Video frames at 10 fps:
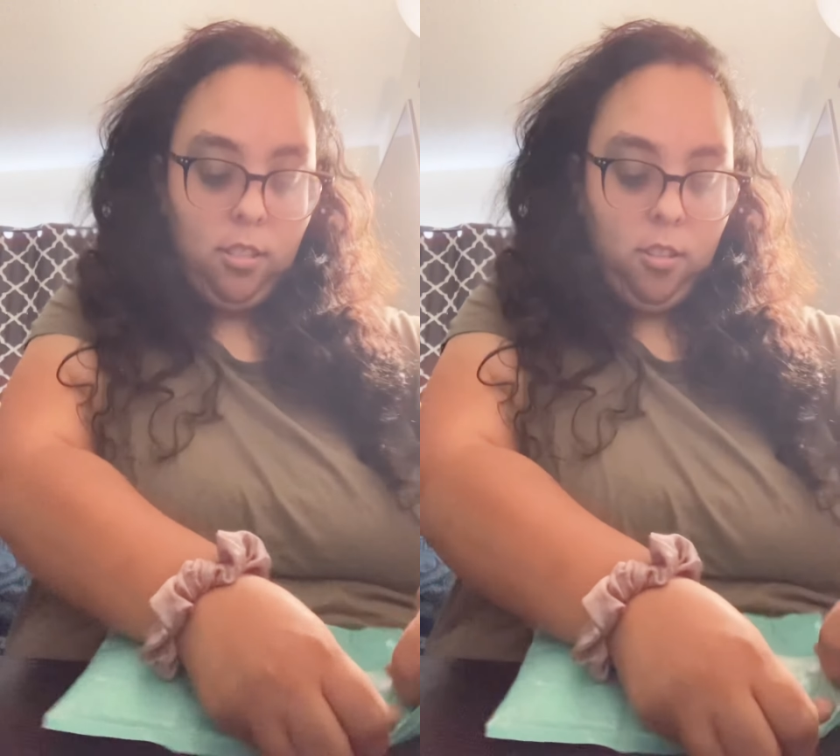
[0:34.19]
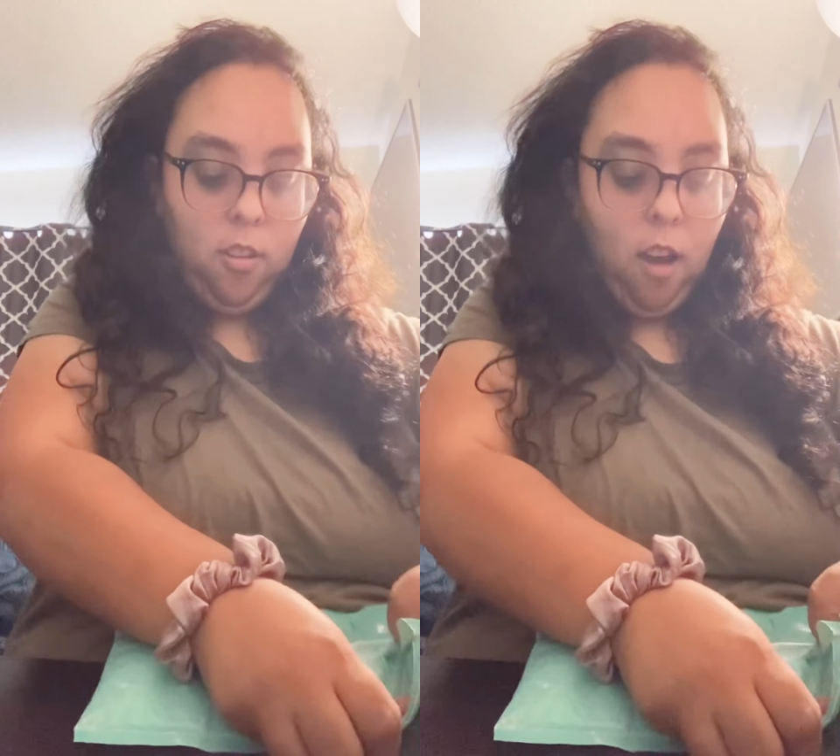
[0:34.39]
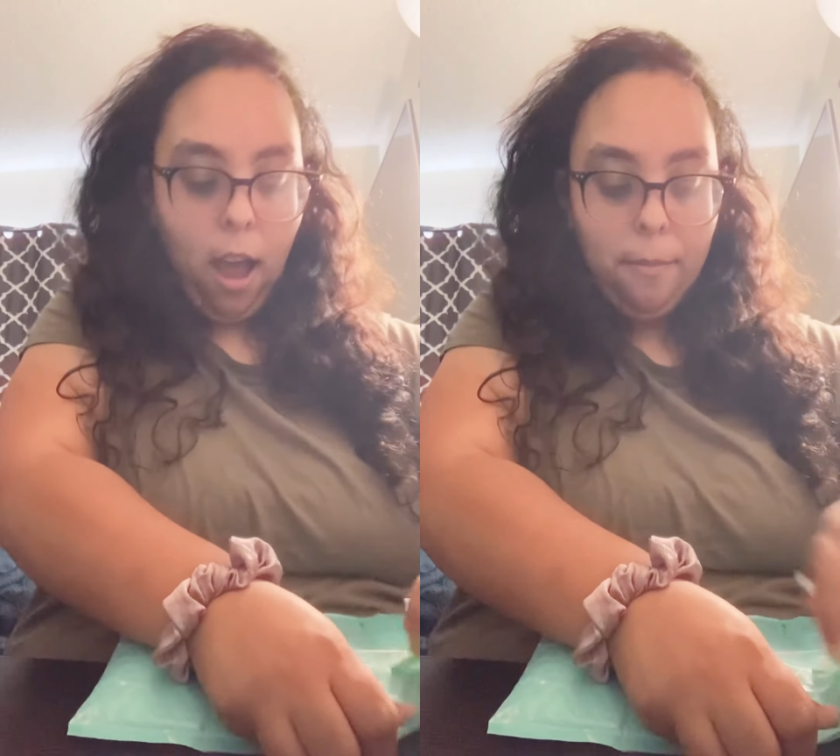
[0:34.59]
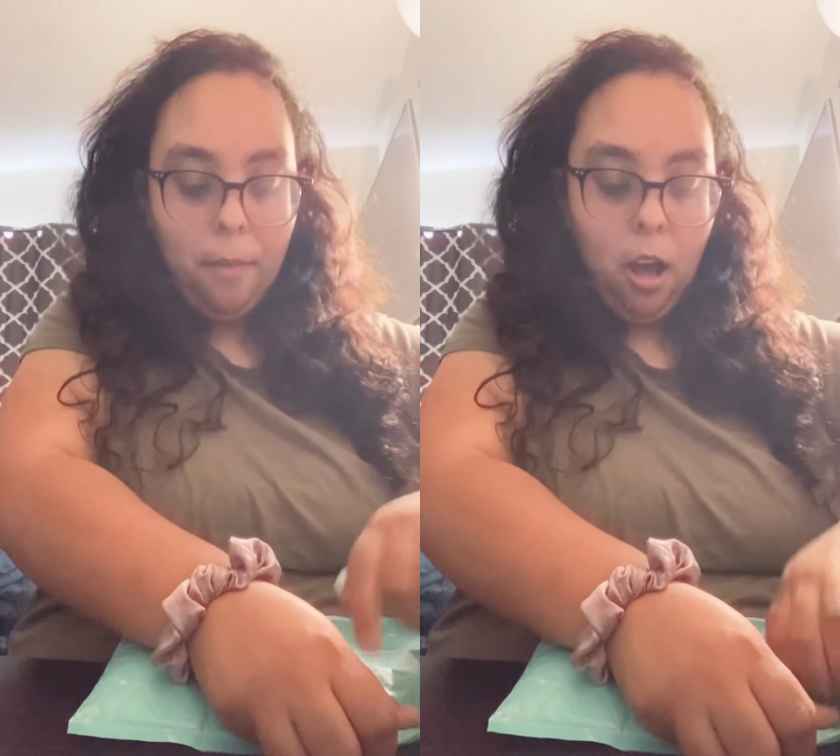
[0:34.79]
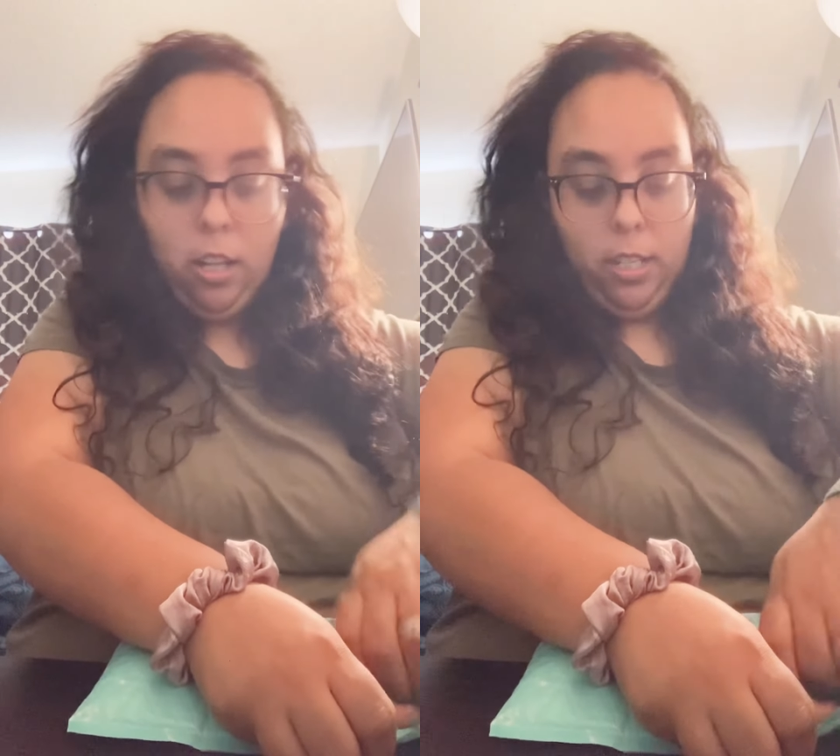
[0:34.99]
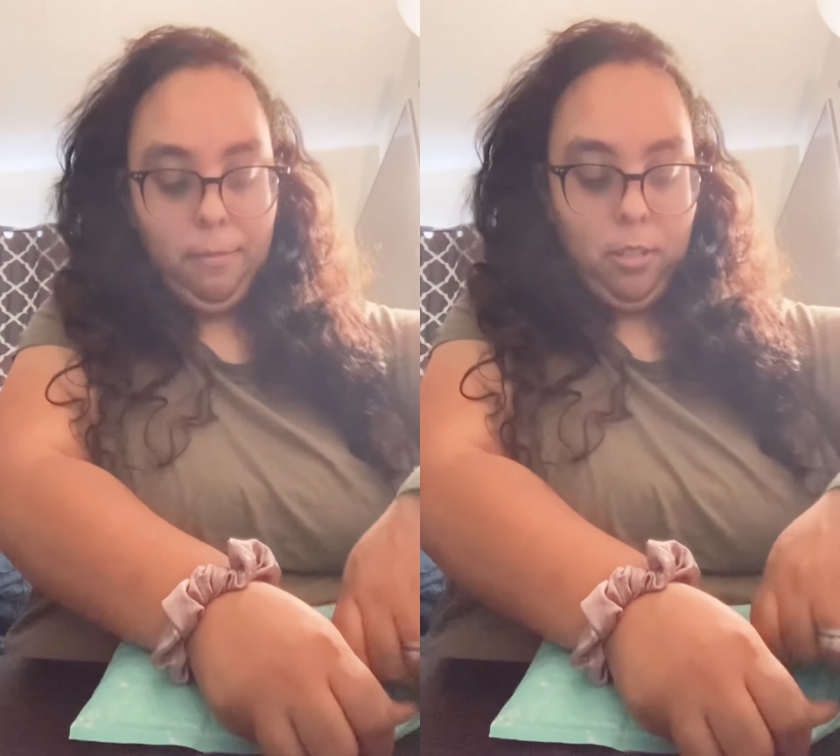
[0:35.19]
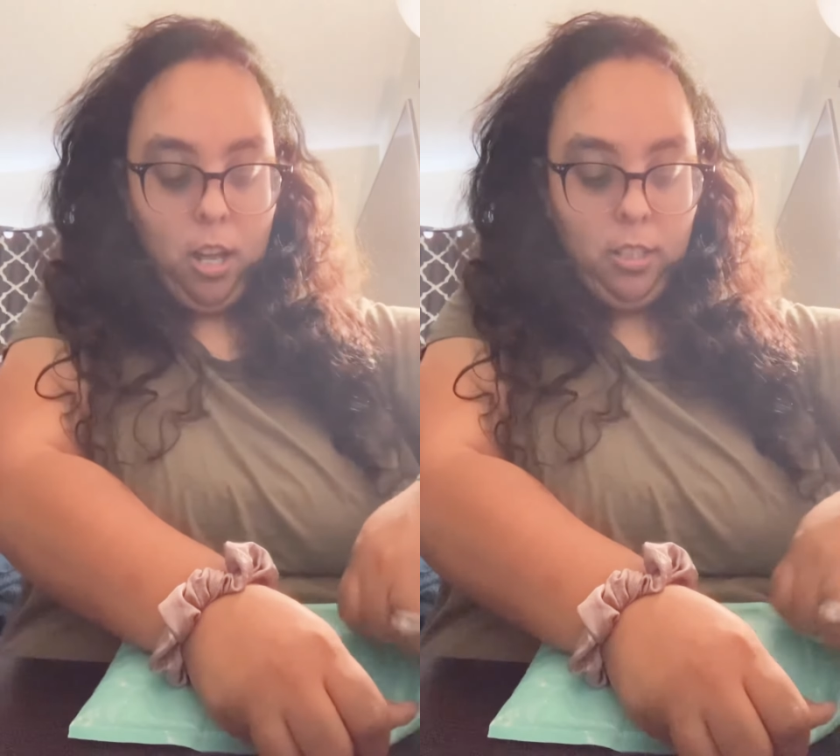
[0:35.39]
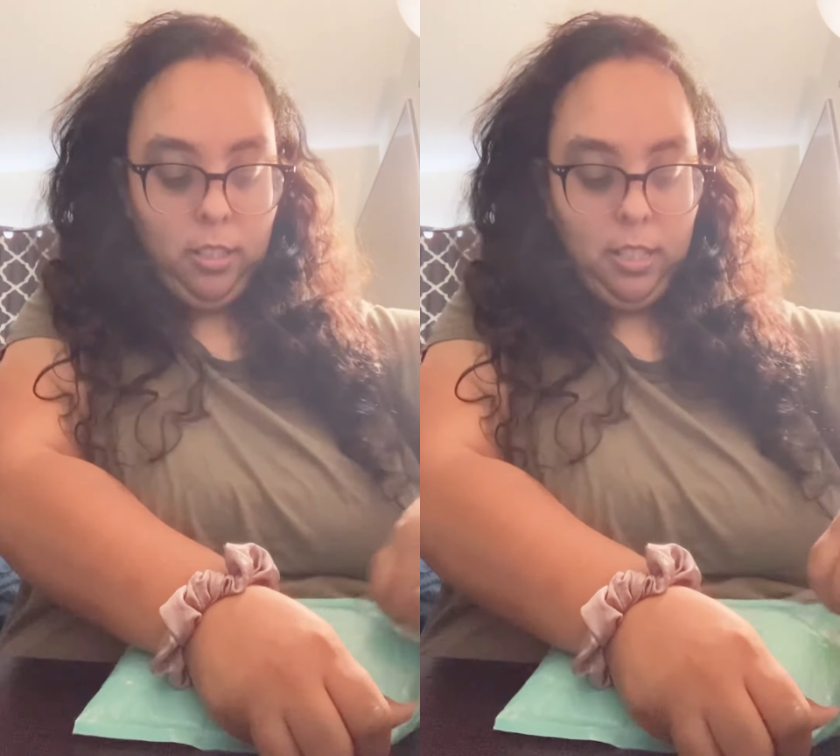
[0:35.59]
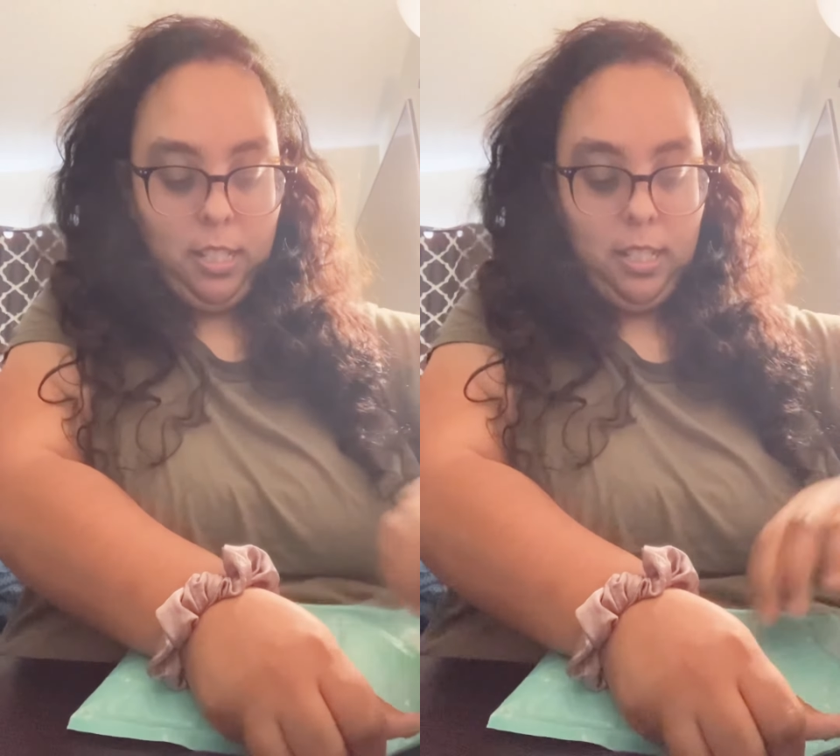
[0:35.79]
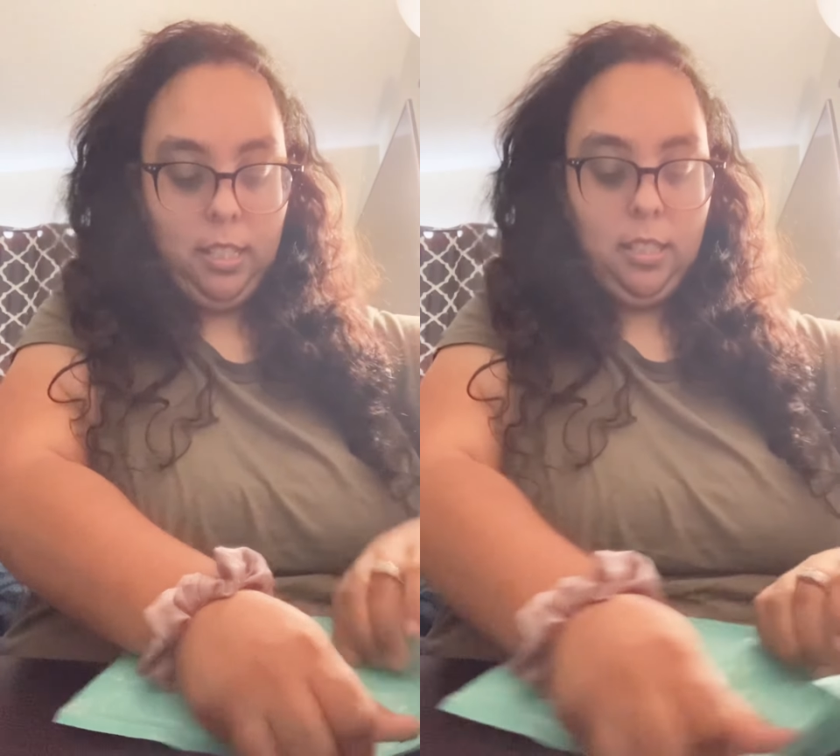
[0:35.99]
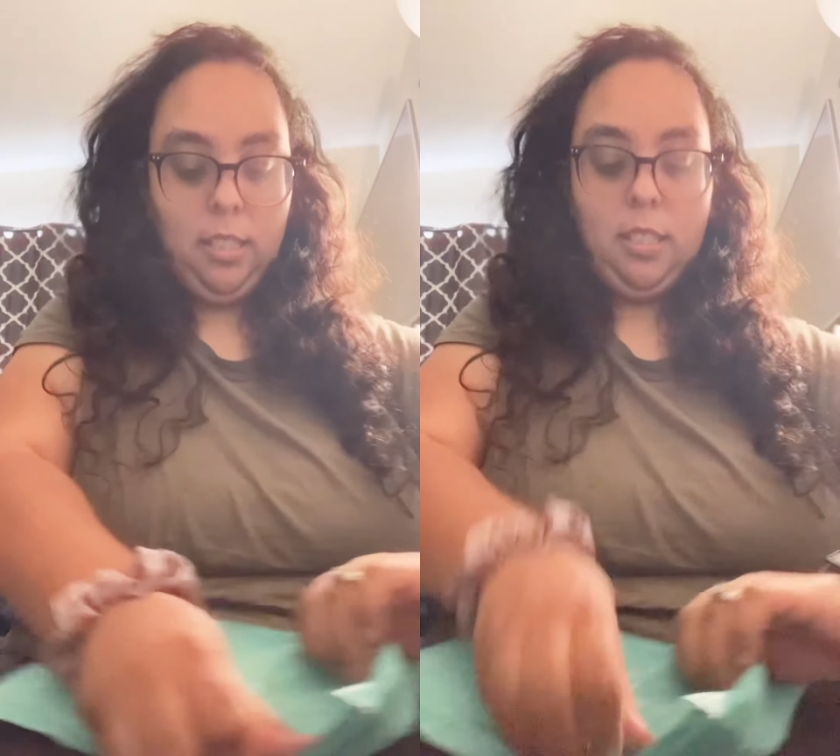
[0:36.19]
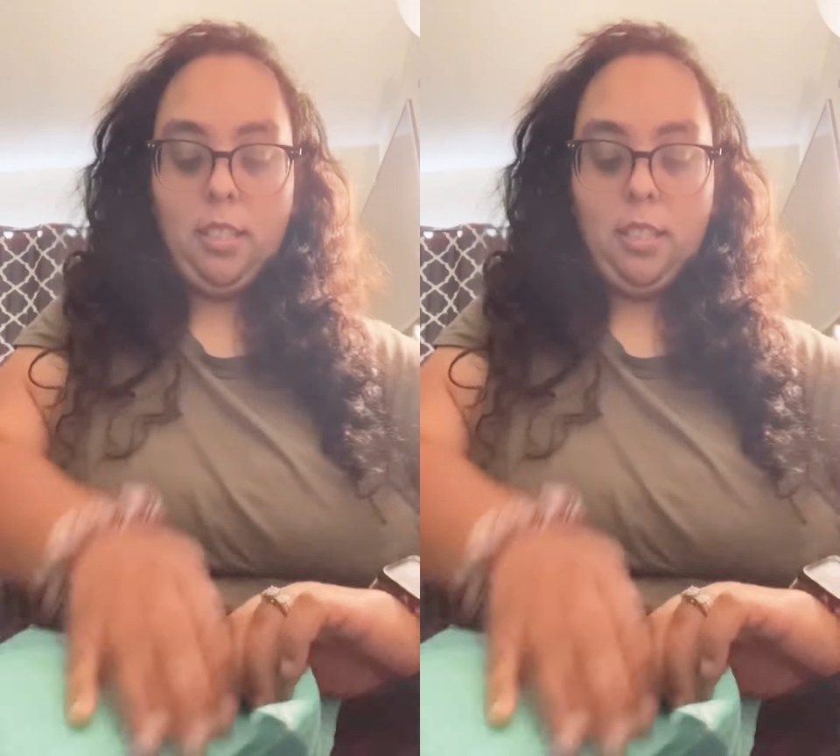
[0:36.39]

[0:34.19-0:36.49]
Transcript: So I bought lip glosses